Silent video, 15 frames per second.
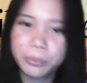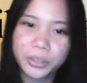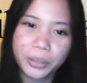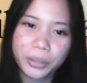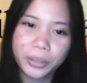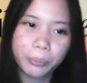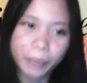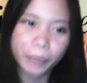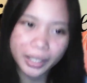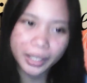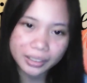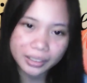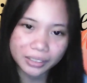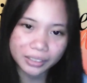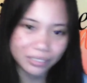you are
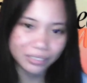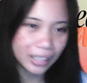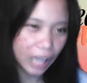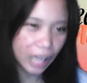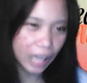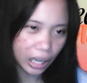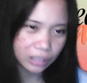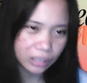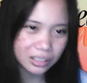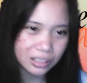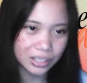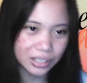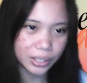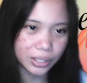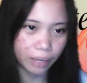well and relaxed
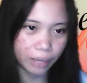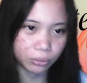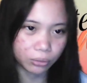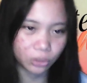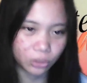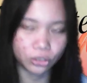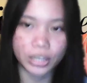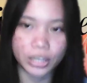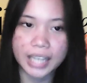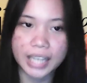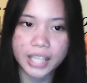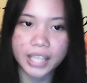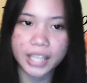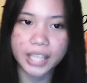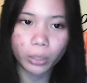this afternoon
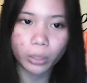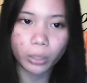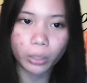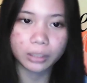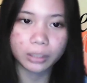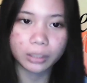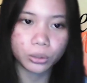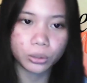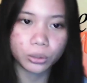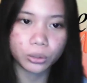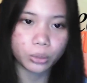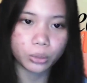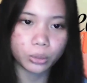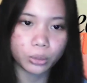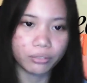as I welcome you
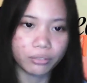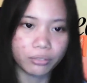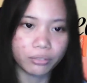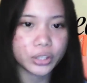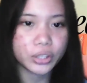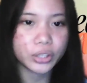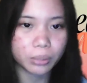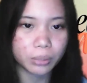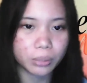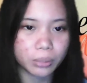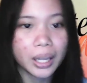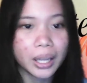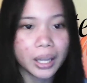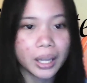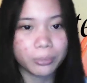to our virtual
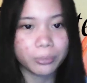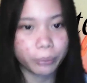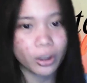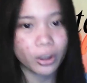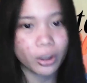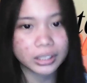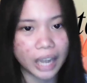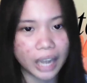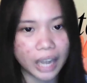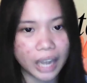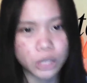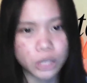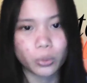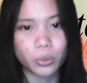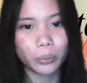
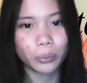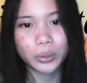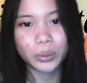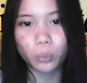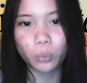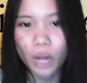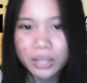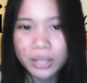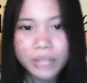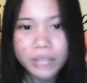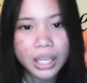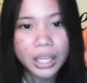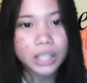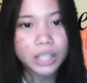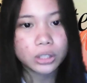podcast where we delve
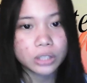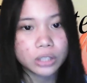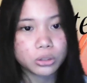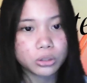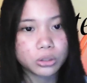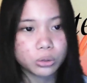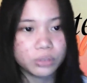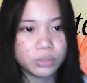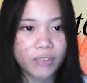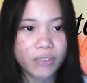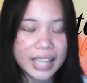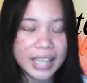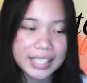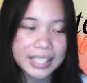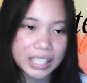into a
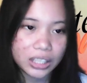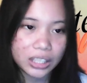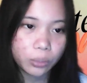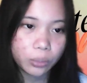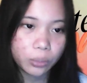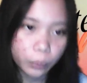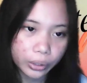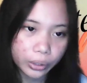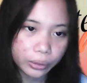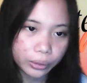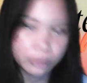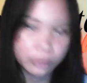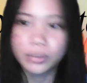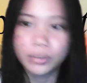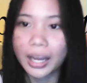fascinating world
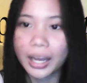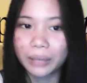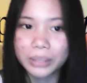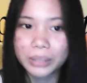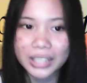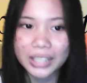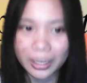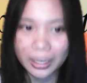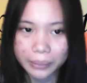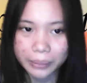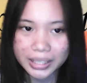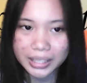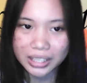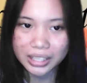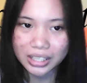of language
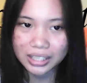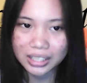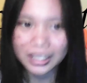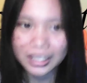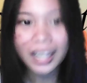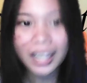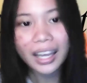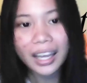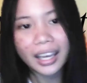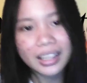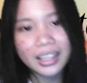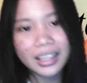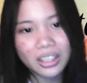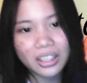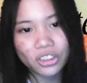acquisition
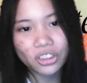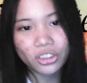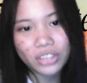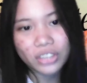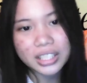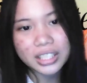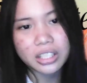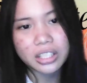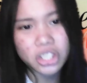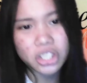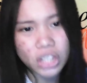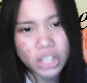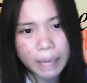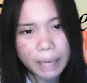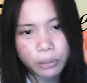and the theories that
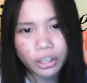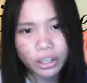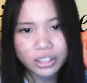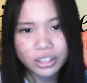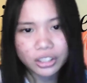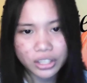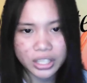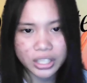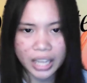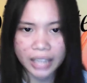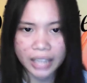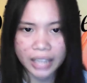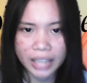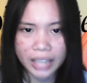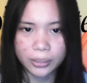shape our
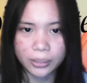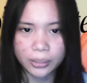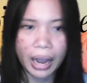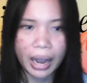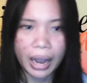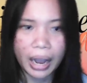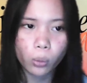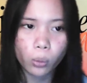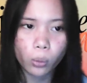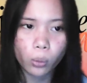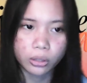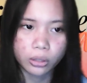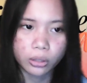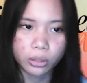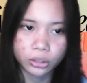understanding of how we
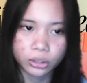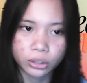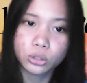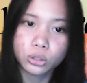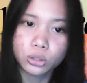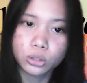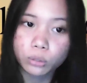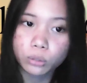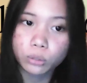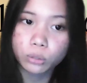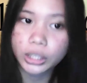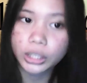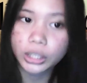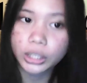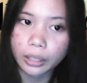learn to
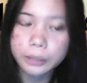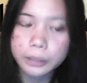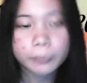communicate.